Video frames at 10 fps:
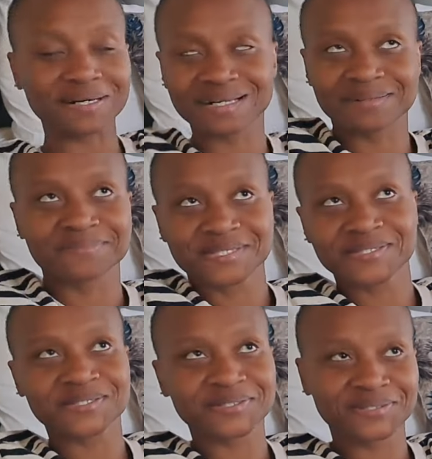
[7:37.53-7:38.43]
Welcome
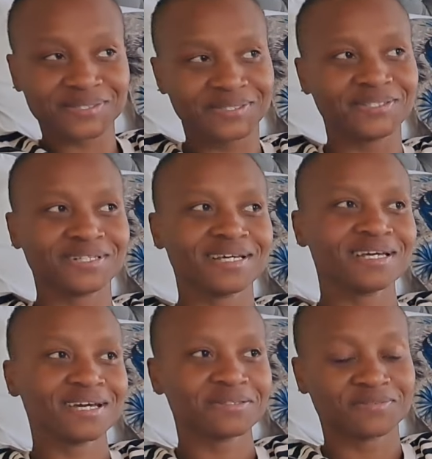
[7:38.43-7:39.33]
to
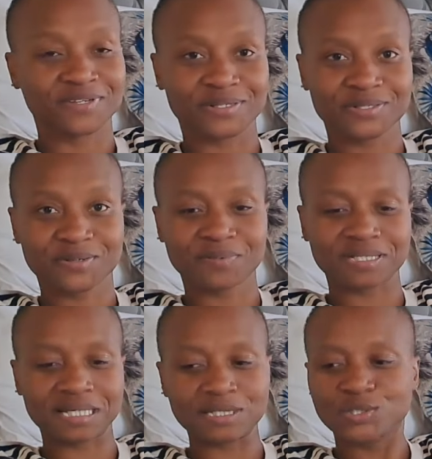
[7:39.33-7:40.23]
Vlogtober
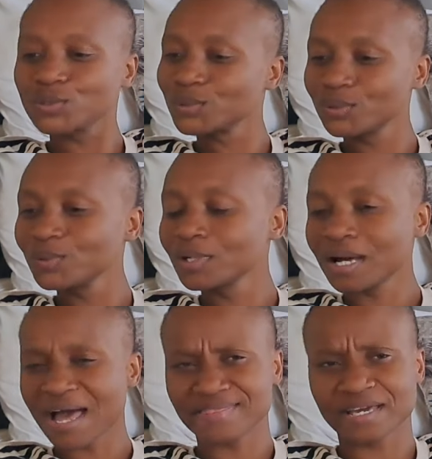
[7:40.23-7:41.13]
day 2.
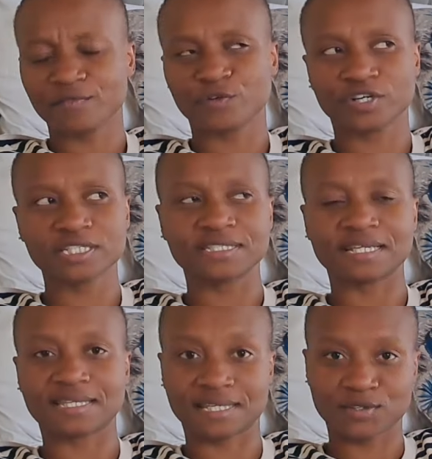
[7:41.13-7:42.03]
I think I've already
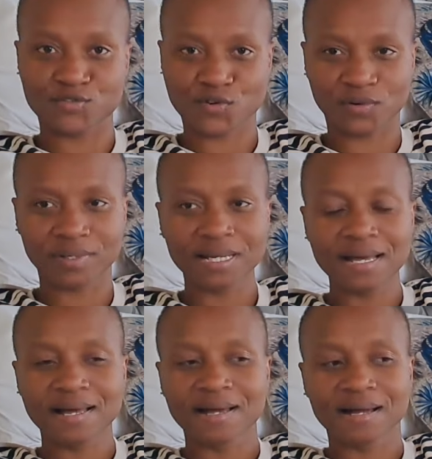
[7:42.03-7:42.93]
done the intro.
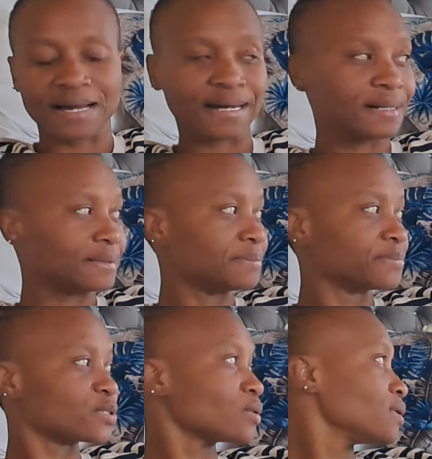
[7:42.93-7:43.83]

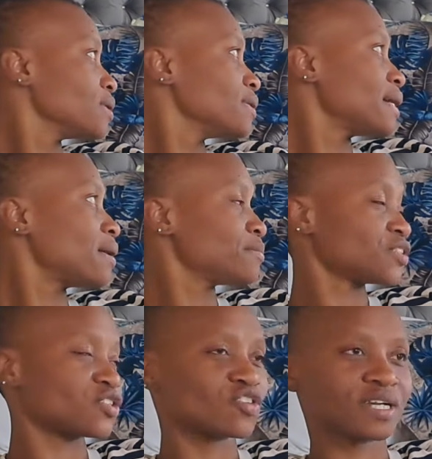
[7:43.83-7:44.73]
So now I'm
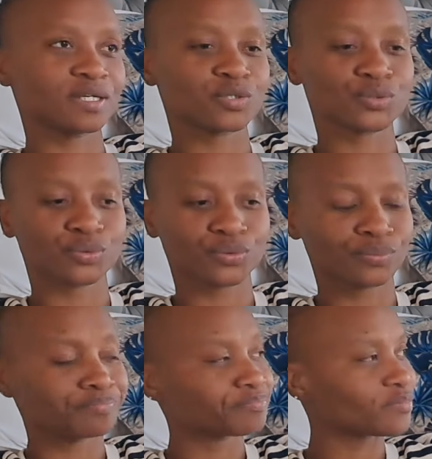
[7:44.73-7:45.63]
just trying
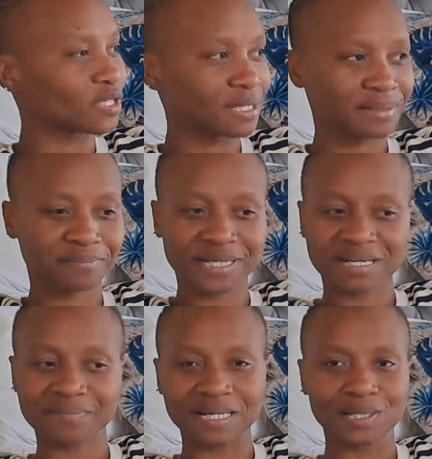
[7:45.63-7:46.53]
to
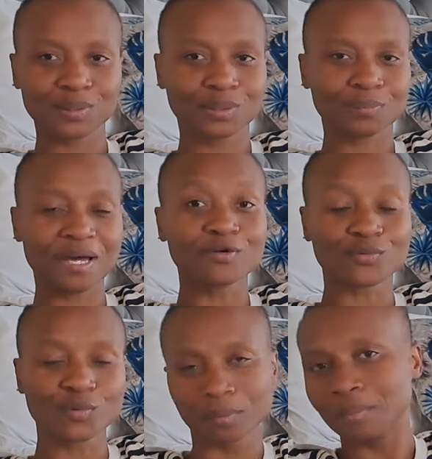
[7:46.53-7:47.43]
make my
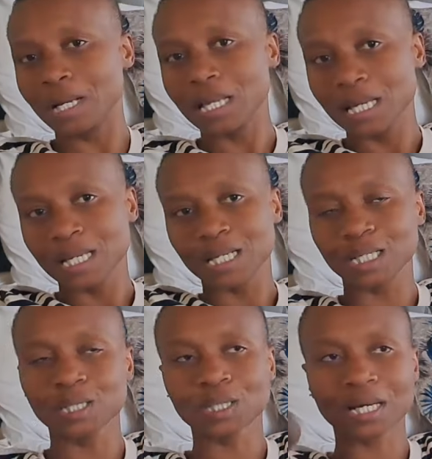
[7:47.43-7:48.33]
room
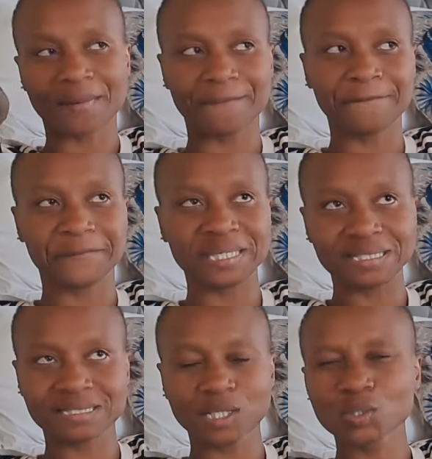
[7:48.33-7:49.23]
look a bit